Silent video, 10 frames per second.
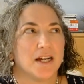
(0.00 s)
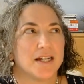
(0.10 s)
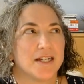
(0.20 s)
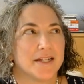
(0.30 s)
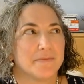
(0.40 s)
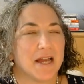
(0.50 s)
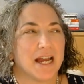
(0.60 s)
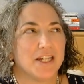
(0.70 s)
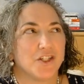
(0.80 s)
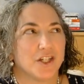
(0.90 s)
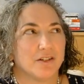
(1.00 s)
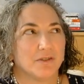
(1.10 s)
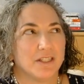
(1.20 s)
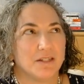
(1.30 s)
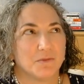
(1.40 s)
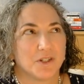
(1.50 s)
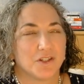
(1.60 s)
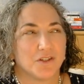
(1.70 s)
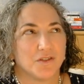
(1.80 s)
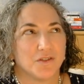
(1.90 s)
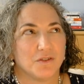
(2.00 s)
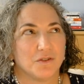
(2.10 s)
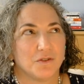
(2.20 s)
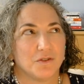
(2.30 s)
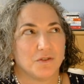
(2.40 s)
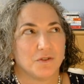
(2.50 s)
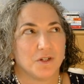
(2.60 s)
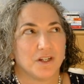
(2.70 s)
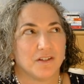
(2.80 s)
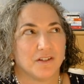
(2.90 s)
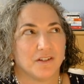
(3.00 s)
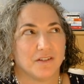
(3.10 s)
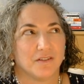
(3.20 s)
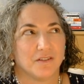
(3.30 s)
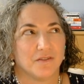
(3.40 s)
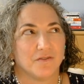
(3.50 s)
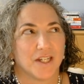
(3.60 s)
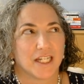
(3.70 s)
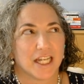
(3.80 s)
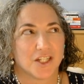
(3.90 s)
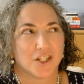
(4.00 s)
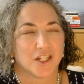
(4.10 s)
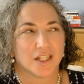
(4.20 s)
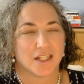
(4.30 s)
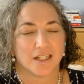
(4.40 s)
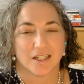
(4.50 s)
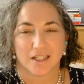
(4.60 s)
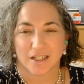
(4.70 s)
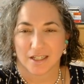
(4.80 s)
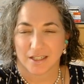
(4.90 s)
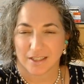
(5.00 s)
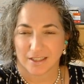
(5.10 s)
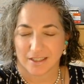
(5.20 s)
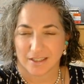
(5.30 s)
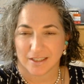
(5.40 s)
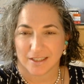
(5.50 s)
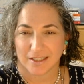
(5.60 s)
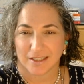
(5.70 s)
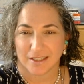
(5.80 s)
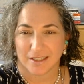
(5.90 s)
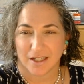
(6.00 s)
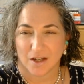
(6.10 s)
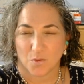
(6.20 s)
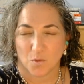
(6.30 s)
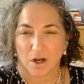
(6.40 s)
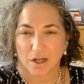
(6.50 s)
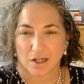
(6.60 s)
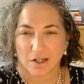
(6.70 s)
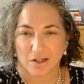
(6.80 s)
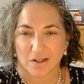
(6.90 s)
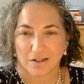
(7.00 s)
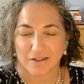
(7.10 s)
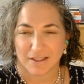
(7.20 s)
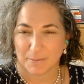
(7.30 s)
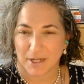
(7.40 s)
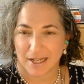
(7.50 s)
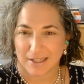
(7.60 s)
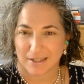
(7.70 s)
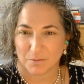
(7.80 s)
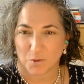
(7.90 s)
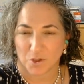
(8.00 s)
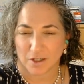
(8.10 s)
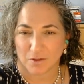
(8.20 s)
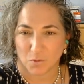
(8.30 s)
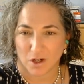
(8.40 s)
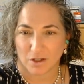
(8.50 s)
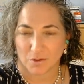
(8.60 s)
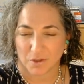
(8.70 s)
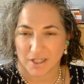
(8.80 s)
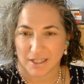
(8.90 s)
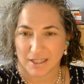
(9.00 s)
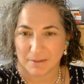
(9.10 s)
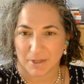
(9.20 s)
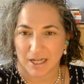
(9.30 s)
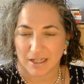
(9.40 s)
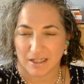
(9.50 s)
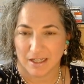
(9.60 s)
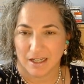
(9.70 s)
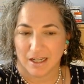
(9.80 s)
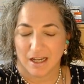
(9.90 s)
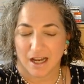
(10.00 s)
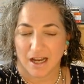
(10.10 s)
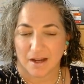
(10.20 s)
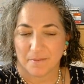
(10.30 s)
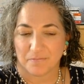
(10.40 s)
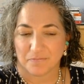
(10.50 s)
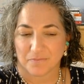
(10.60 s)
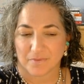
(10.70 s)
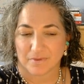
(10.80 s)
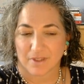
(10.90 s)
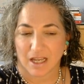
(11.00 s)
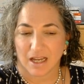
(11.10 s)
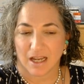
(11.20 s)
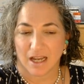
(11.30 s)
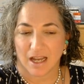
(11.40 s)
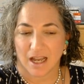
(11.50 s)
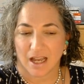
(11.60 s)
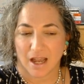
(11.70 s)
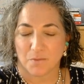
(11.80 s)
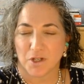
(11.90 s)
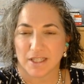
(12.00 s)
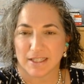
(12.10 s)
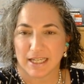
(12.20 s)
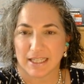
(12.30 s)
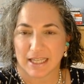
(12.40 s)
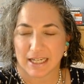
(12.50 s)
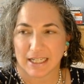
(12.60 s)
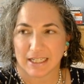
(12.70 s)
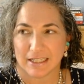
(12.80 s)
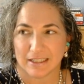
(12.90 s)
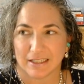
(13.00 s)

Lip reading: I generally want to vacation in a water oriented spot. Um, I wouldn't say that it